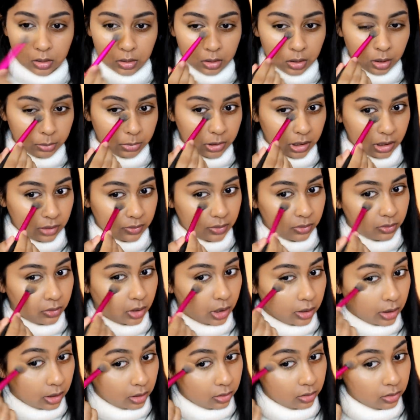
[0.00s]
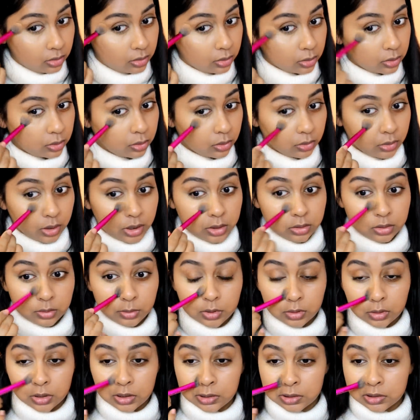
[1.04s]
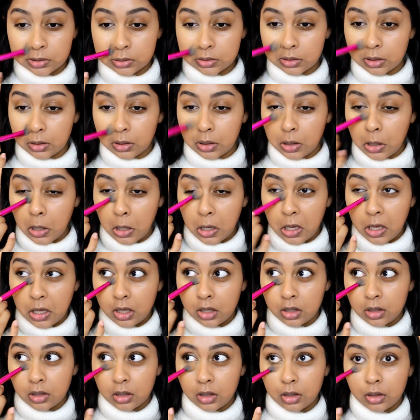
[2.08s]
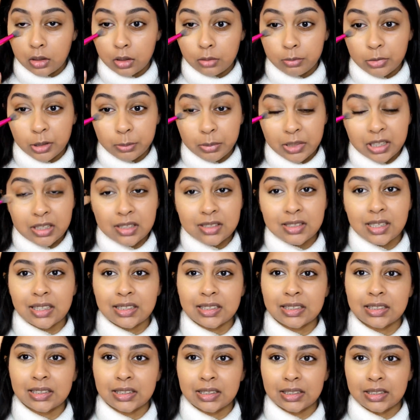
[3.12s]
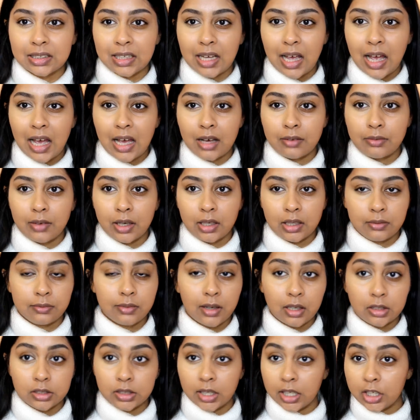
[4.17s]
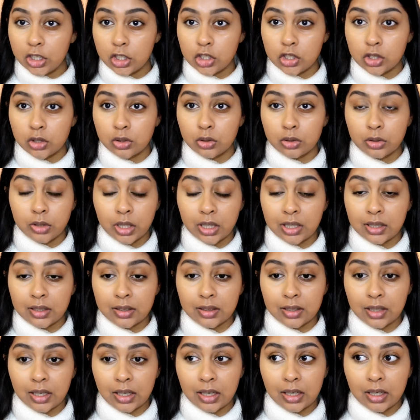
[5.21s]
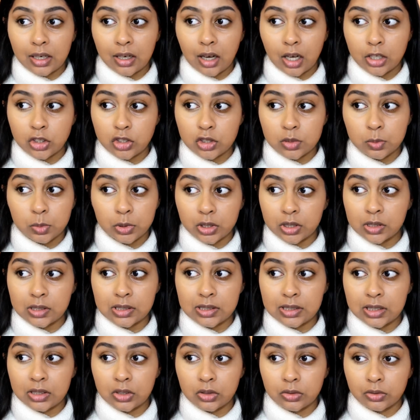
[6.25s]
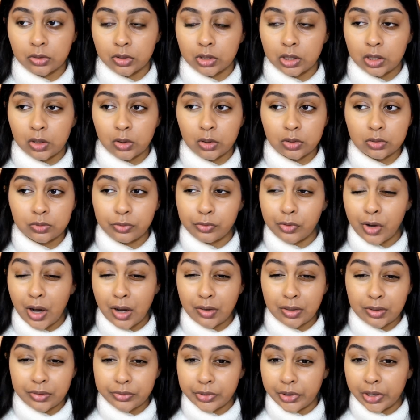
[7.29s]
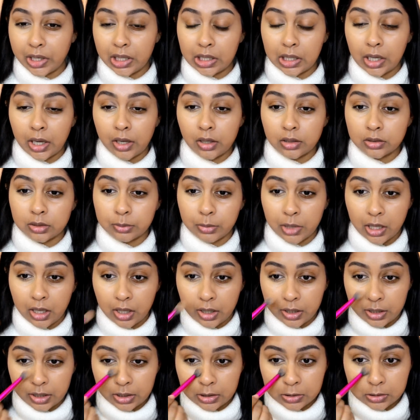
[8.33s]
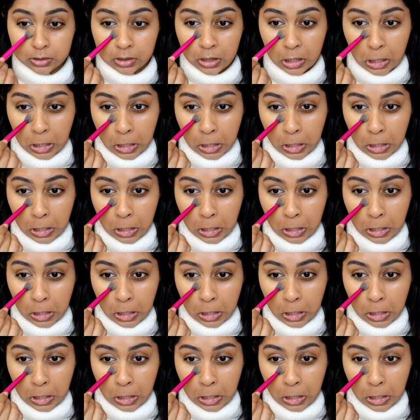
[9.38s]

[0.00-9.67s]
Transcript: I mean, even right now it looks alright, to be honest. But because I didn't have any foundation or anything, I just put concealer on, it looked very, very light under my eyes.